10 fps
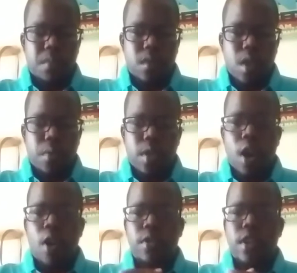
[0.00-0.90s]
with
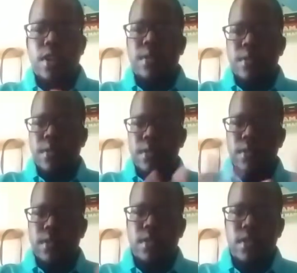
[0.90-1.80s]
all the
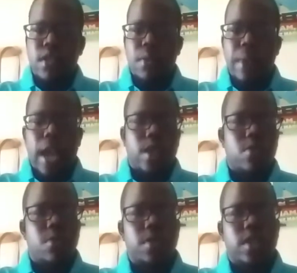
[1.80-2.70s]
black
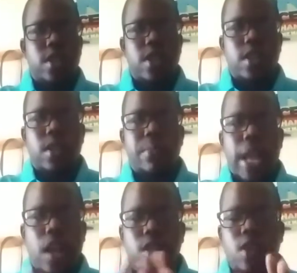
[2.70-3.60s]
unity and the
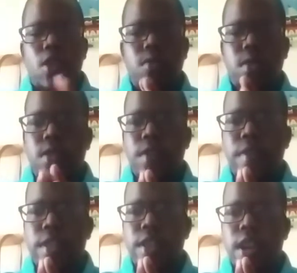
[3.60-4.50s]
black talks and stuff
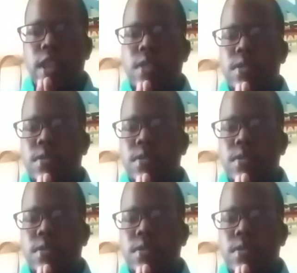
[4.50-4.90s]
like that,